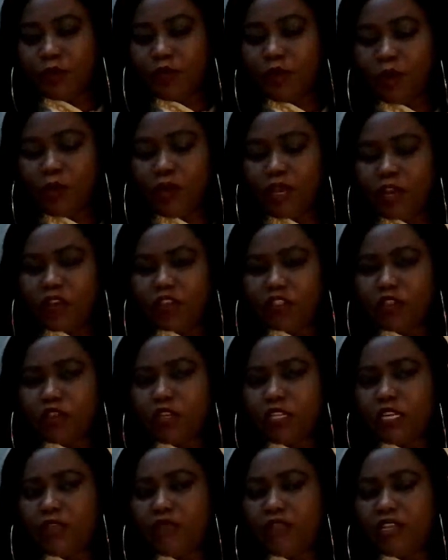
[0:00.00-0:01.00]
but we are just
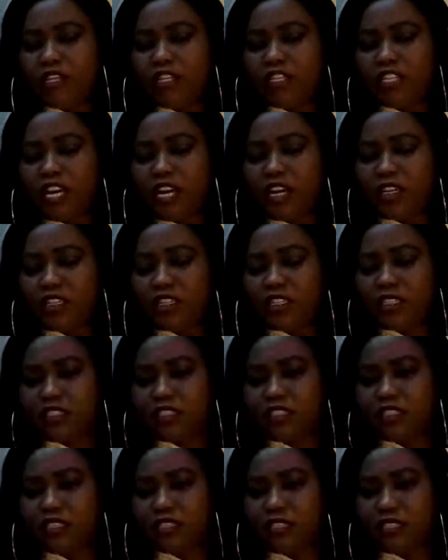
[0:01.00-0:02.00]
not given the
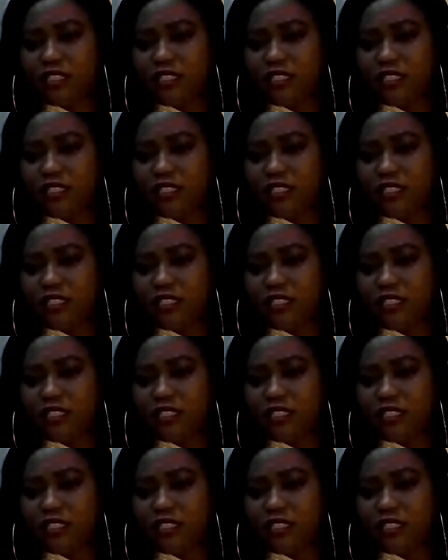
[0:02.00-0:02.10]
chance.